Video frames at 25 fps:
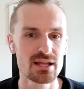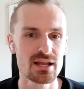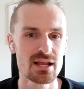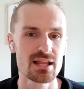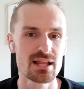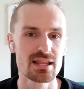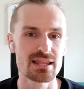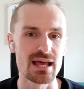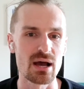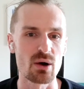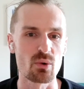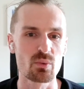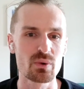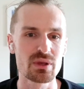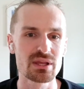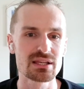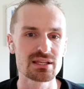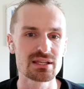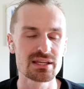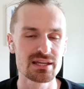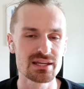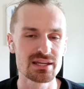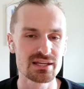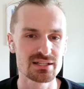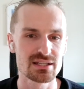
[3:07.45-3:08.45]
that we
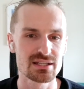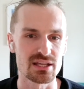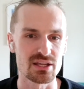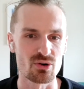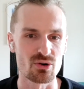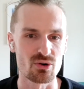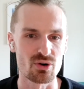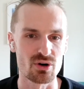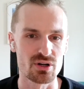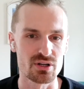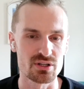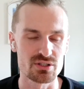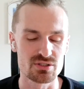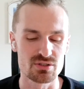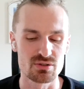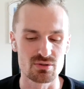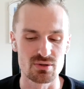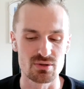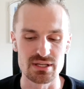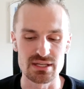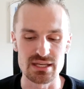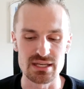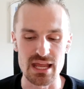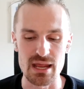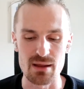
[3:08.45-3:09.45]
need in order to
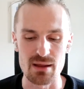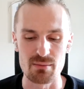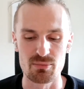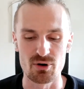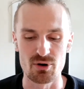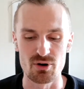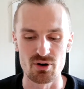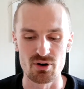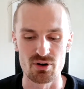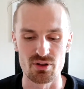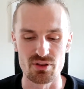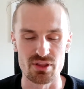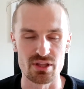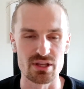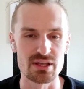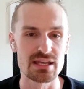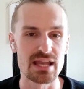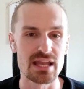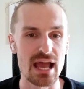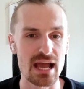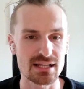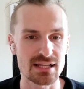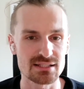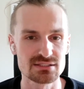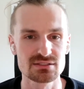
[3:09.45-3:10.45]
enable the
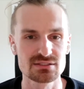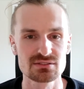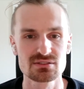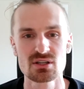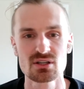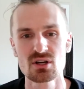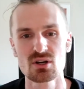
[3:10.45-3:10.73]
next